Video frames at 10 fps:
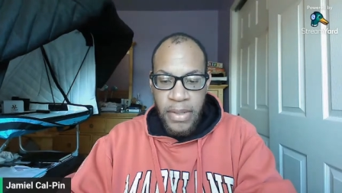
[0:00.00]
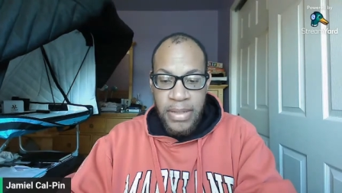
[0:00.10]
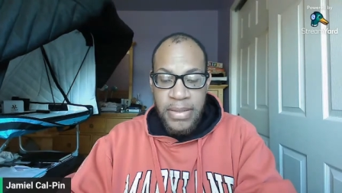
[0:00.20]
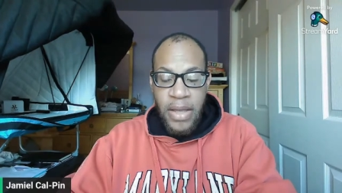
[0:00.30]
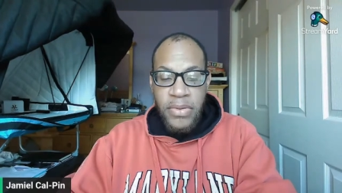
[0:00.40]

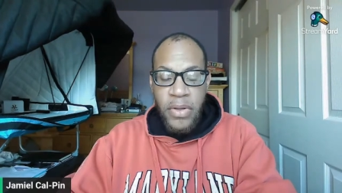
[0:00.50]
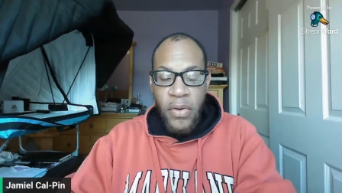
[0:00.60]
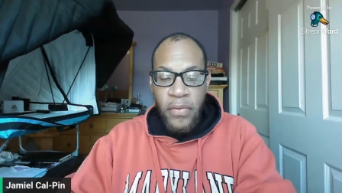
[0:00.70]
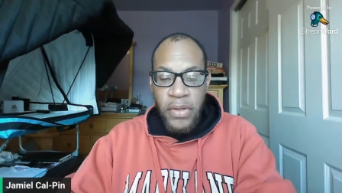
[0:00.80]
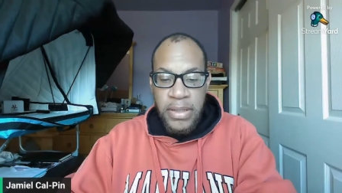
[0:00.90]
It sounds
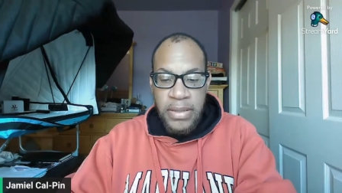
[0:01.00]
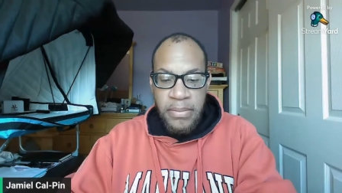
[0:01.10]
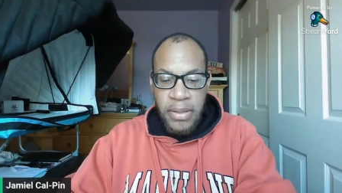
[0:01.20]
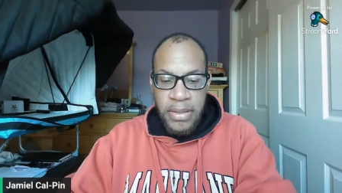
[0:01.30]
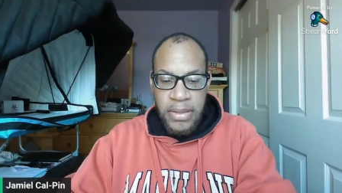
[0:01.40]
overly
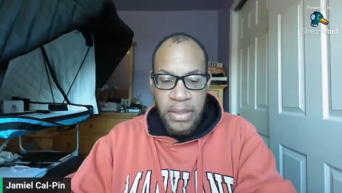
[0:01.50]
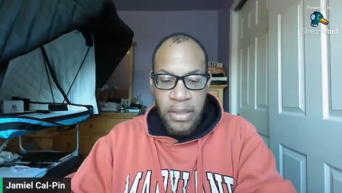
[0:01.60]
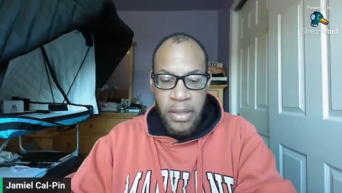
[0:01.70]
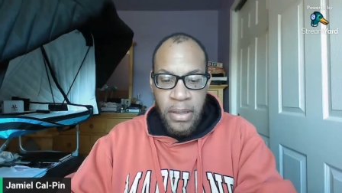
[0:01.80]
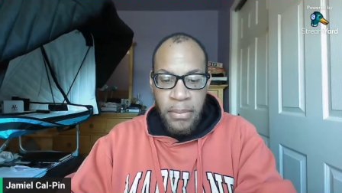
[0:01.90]
simplistic,
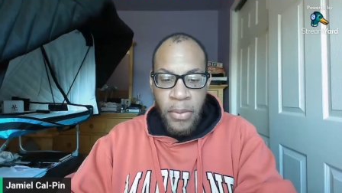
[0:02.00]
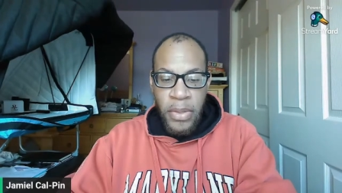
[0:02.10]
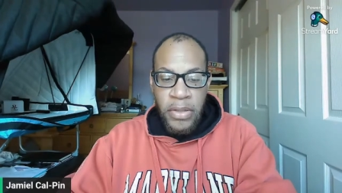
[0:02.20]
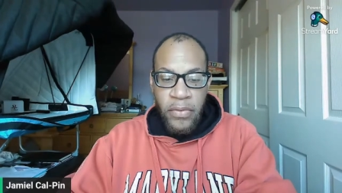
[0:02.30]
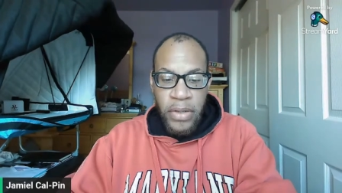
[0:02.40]
but
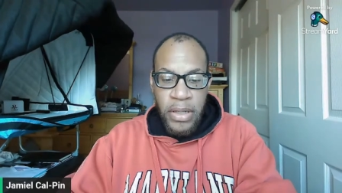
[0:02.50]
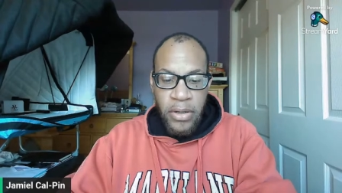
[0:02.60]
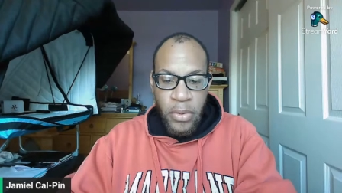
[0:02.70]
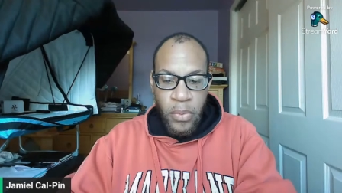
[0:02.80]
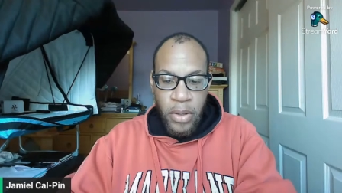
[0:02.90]
when you read
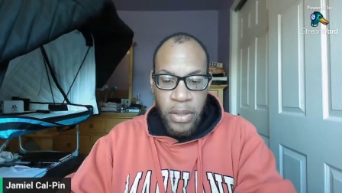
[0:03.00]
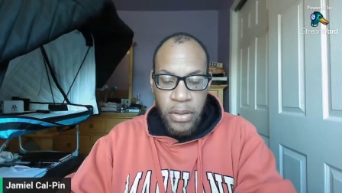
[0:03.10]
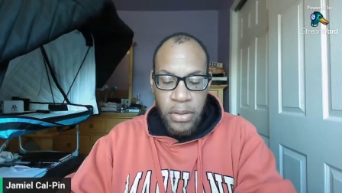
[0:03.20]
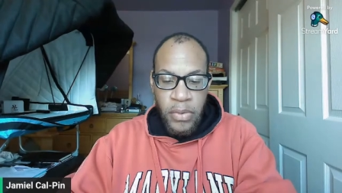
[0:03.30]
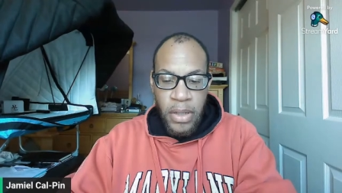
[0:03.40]
her work,
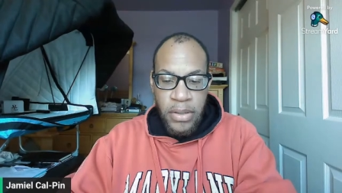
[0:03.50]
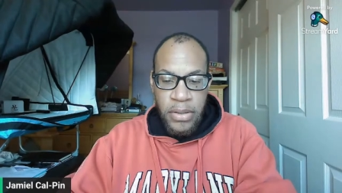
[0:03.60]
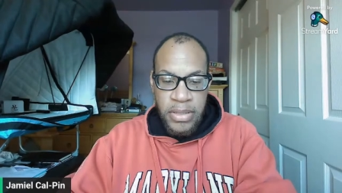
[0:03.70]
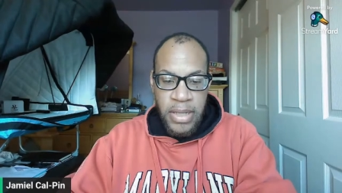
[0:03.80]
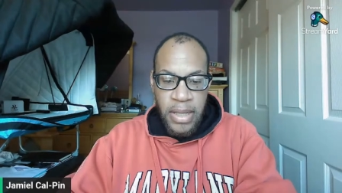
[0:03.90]
you
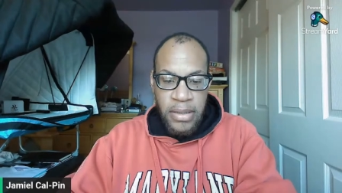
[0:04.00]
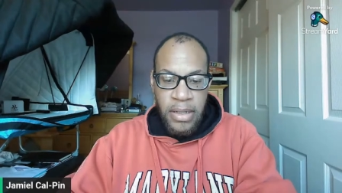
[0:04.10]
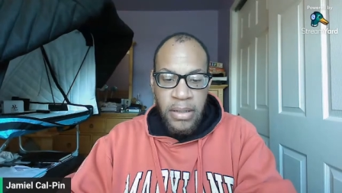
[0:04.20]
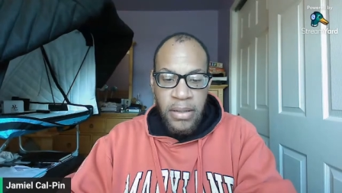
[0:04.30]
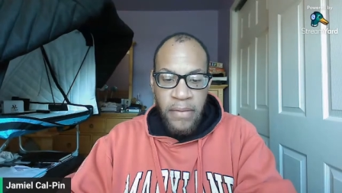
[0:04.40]
understand
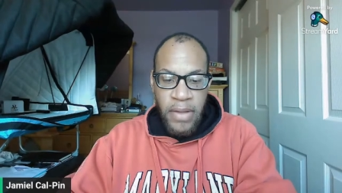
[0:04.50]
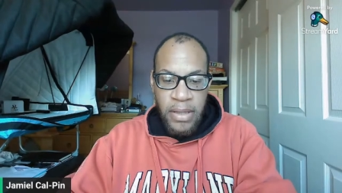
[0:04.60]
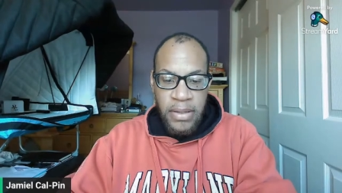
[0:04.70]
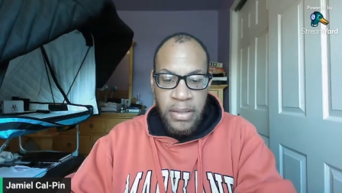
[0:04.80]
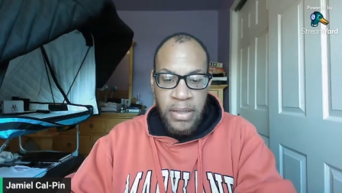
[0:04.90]
that a love
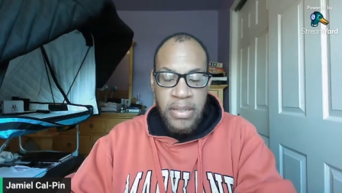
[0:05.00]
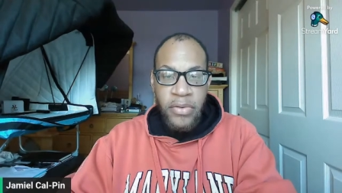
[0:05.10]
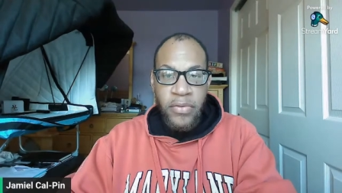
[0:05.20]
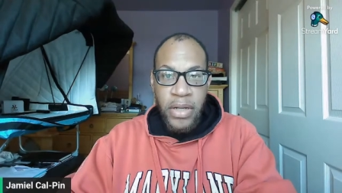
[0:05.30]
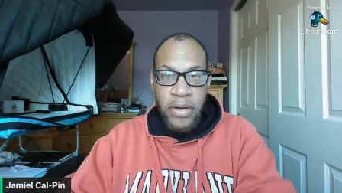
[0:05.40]
ethic is
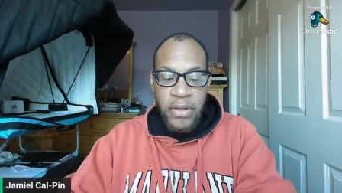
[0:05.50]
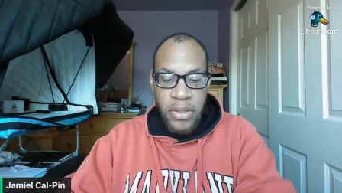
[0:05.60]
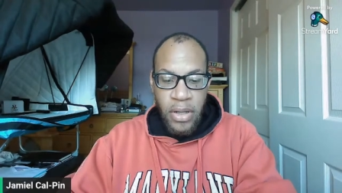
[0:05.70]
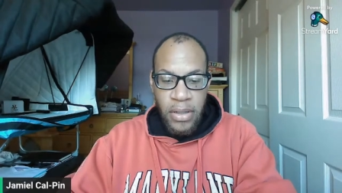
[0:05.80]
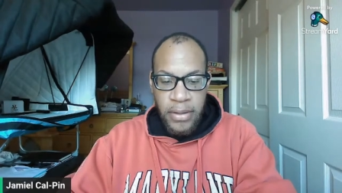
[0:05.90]
a rigorous
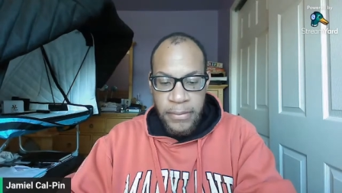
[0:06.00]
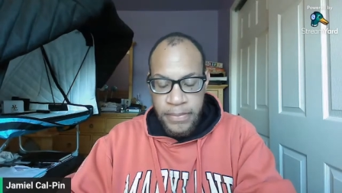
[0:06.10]
calling.